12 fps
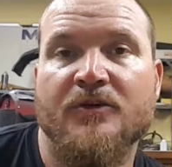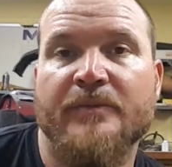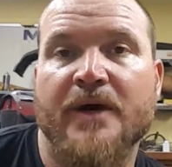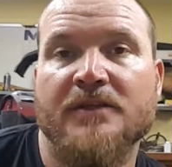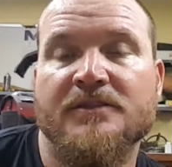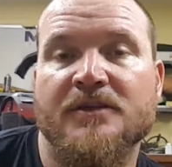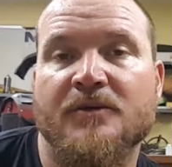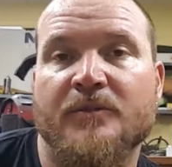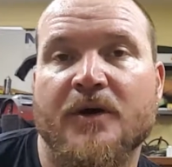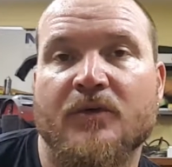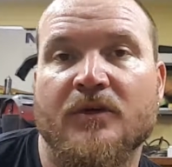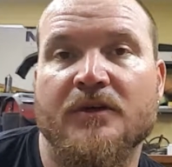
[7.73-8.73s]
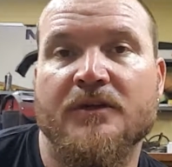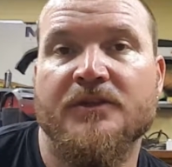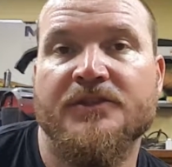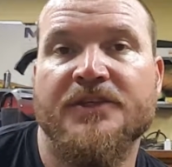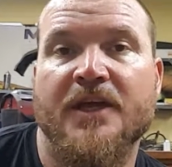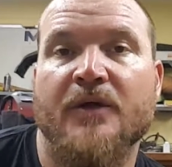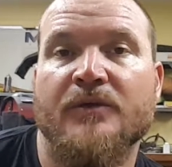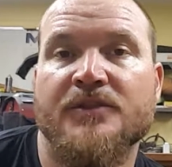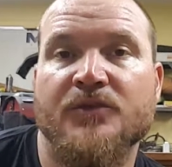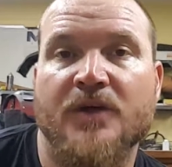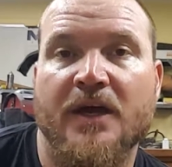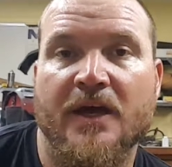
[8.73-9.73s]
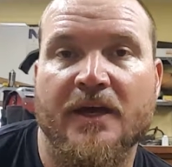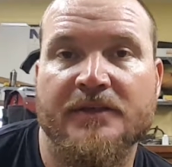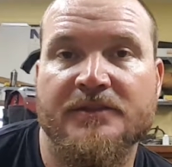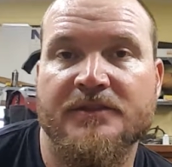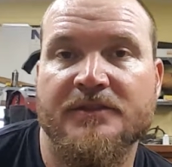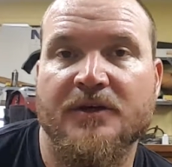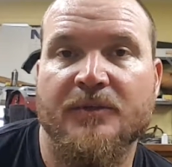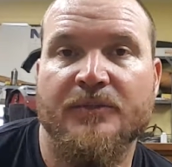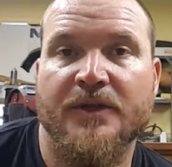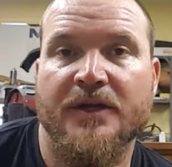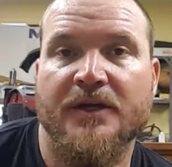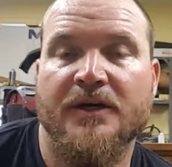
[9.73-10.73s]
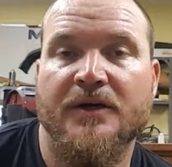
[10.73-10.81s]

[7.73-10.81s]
about something I wanted to share with you guys. Something that